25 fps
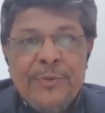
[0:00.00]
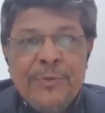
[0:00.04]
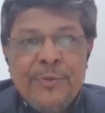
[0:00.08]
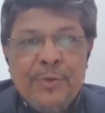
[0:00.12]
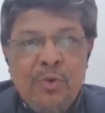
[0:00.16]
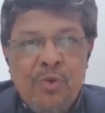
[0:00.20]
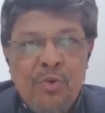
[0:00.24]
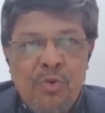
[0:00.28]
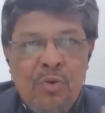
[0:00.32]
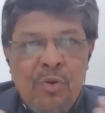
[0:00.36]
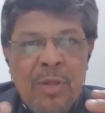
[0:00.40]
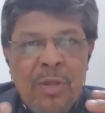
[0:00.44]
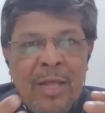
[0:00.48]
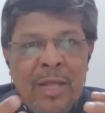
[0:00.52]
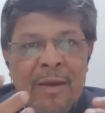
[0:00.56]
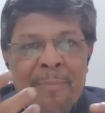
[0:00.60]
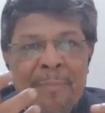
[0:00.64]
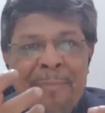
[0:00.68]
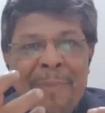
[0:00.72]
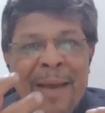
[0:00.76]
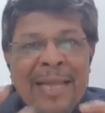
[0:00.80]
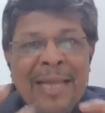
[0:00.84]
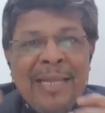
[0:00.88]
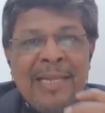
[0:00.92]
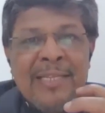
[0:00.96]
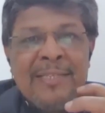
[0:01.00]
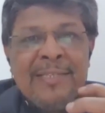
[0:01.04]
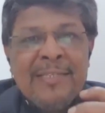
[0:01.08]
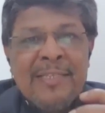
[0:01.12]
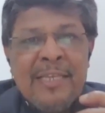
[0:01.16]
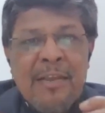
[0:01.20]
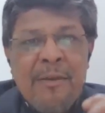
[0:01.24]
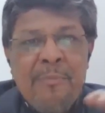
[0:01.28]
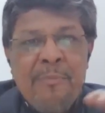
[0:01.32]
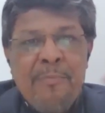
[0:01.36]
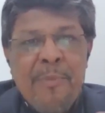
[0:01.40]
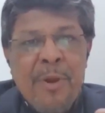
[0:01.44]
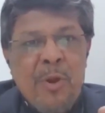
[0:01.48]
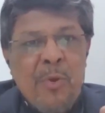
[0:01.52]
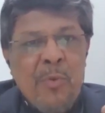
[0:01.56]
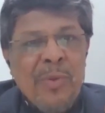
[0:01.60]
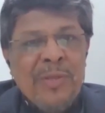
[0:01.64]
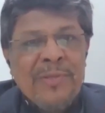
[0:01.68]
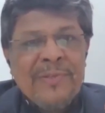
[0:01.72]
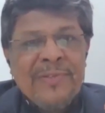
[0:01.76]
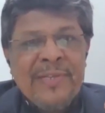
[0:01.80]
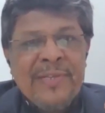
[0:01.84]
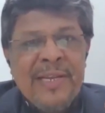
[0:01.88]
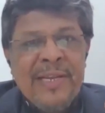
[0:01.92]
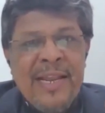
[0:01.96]
So a balancing
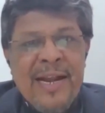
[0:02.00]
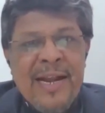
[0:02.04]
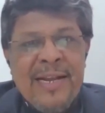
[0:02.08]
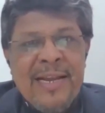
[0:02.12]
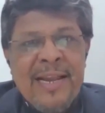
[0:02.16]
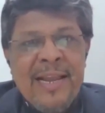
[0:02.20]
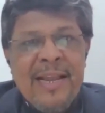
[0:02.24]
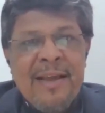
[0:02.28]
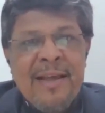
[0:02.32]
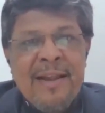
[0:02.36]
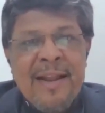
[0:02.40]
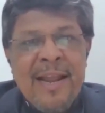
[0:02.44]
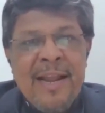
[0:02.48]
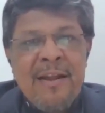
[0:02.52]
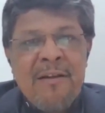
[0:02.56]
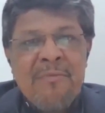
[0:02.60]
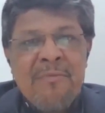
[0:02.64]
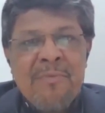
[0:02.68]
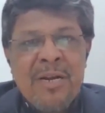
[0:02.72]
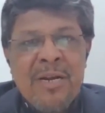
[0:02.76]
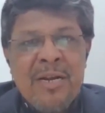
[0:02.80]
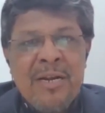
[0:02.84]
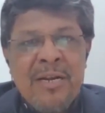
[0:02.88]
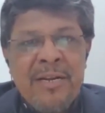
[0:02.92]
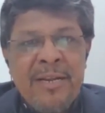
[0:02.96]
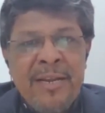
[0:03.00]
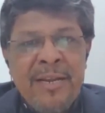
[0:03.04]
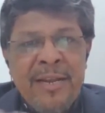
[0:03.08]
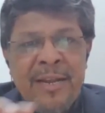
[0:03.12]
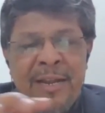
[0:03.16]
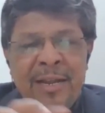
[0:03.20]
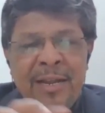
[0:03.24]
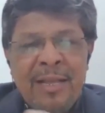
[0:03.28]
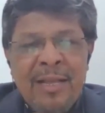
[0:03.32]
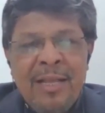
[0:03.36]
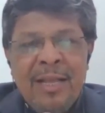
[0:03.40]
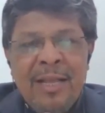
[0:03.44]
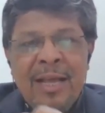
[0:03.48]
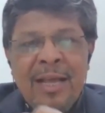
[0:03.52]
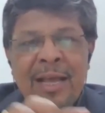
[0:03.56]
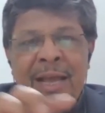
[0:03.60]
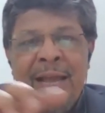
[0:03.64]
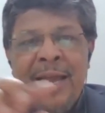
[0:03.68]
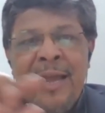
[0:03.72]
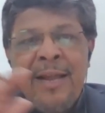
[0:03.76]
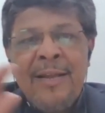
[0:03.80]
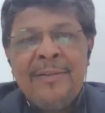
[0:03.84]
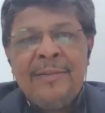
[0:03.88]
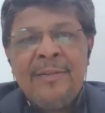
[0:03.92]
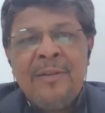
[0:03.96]
between selecting a right material
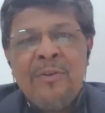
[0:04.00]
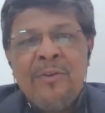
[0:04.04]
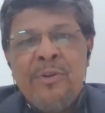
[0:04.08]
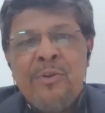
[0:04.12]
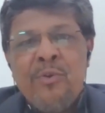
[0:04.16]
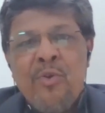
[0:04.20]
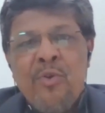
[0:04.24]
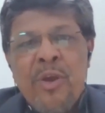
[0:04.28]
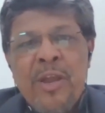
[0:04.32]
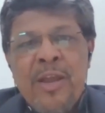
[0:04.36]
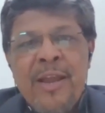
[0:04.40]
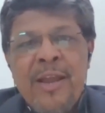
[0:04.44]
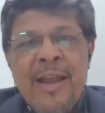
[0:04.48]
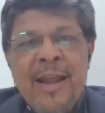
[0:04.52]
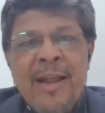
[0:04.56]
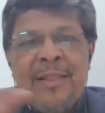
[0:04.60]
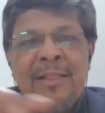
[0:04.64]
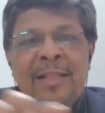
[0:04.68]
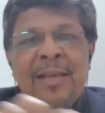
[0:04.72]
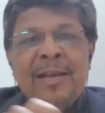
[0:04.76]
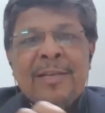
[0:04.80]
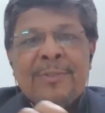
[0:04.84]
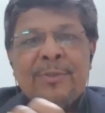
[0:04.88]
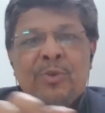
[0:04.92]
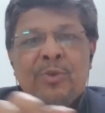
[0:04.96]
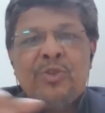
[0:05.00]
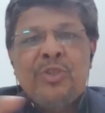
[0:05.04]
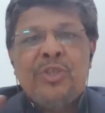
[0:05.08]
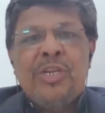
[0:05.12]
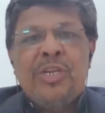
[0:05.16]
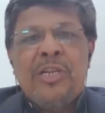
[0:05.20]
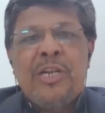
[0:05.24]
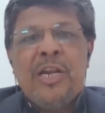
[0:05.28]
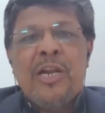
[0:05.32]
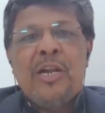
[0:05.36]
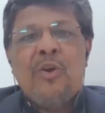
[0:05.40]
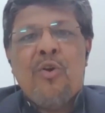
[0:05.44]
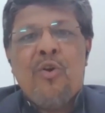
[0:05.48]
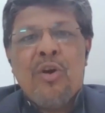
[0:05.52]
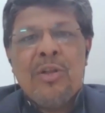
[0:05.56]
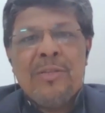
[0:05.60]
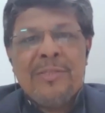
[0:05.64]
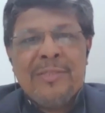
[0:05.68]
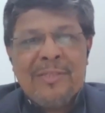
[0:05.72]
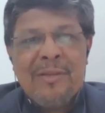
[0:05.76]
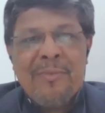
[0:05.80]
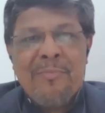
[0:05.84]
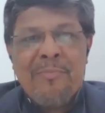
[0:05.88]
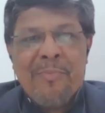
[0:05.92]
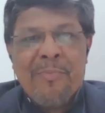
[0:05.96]
and looking at the associated
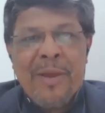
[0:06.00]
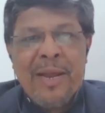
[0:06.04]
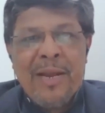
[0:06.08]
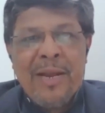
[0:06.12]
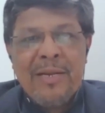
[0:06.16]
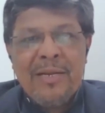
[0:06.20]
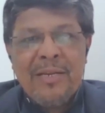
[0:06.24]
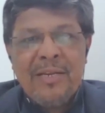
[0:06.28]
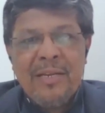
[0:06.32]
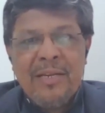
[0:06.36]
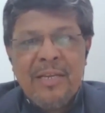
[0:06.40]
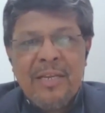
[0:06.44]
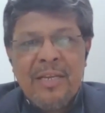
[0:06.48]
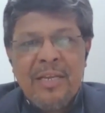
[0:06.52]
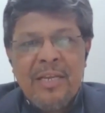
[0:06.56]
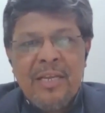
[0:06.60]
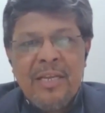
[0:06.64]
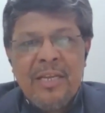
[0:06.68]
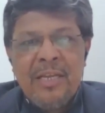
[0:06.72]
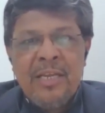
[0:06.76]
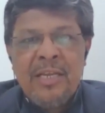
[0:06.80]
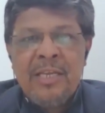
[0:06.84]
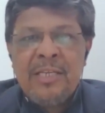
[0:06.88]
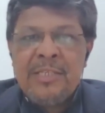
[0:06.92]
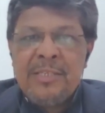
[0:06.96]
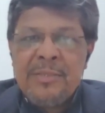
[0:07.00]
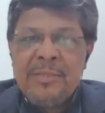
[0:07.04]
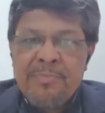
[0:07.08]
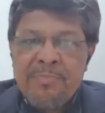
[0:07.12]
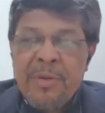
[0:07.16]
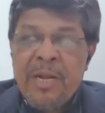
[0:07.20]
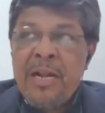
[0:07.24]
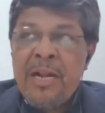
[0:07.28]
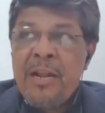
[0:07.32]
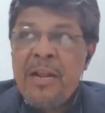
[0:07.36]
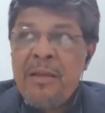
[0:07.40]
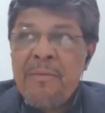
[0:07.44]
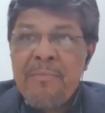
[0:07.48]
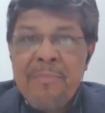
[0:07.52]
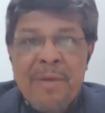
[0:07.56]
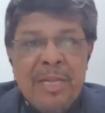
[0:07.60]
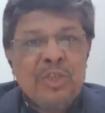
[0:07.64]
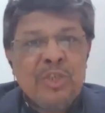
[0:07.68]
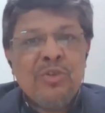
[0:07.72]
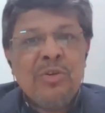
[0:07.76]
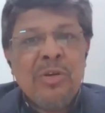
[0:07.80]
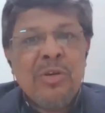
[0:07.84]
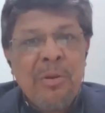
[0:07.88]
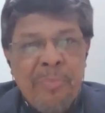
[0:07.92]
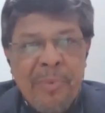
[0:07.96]
cost impact is pretty
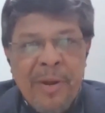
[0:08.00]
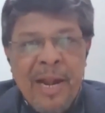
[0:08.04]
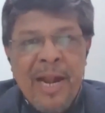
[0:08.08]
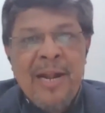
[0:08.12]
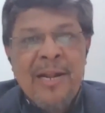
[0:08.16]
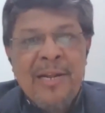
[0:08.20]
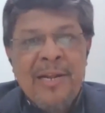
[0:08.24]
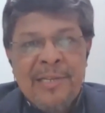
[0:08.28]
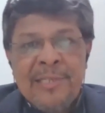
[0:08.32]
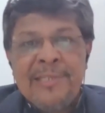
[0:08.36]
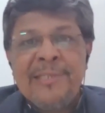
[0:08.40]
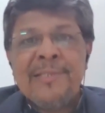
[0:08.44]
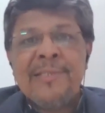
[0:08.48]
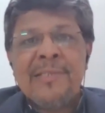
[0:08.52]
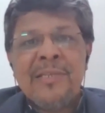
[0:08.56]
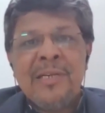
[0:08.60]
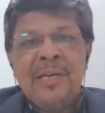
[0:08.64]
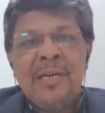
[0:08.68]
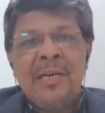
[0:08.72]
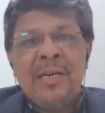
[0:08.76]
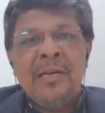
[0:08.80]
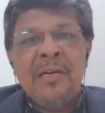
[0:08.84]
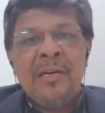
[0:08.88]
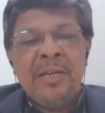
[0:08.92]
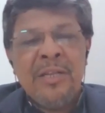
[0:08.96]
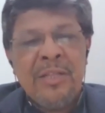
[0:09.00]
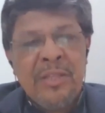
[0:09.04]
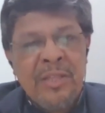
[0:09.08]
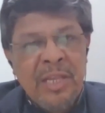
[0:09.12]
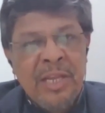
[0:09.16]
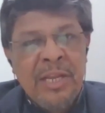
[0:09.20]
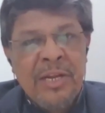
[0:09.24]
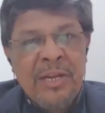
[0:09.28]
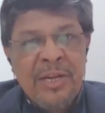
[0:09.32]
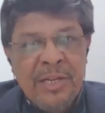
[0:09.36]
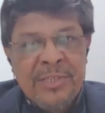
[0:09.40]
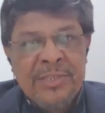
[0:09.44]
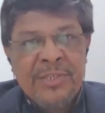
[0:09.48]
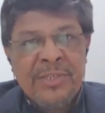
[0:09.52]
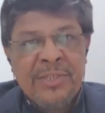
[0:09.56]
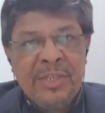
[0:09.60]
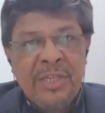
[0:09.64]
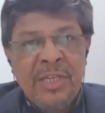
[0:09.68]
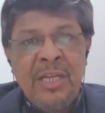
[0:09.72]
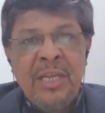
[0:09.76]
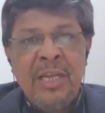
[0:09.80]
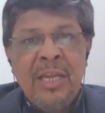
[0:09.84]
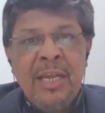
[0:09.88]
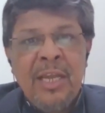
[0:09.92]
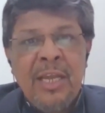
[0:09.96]
mature practice in the
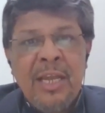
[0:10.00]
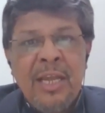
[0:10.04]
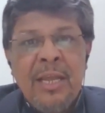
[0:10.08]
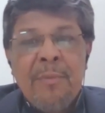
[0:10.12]
industry,